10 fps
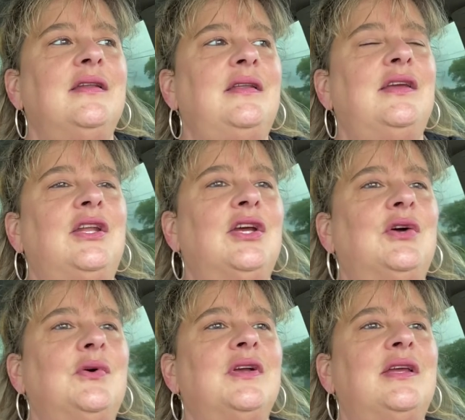you
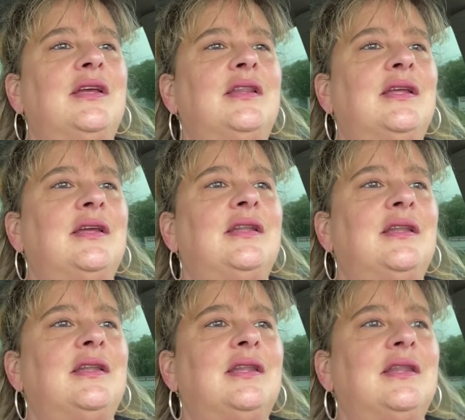know, and
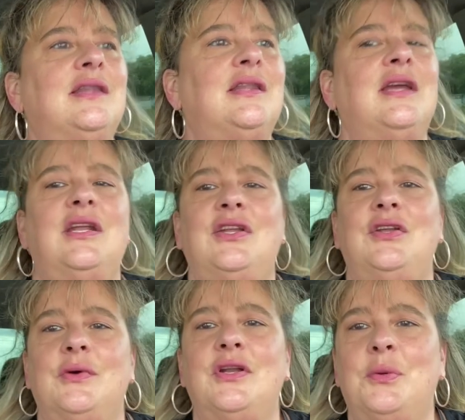then they didn't
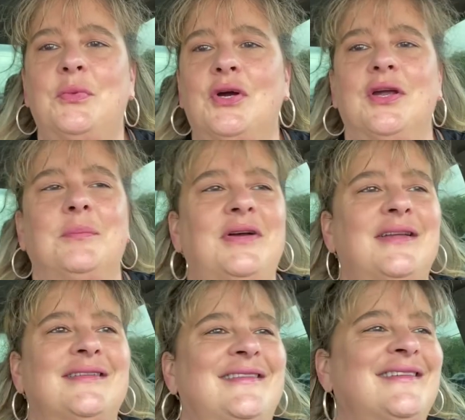do it no more, but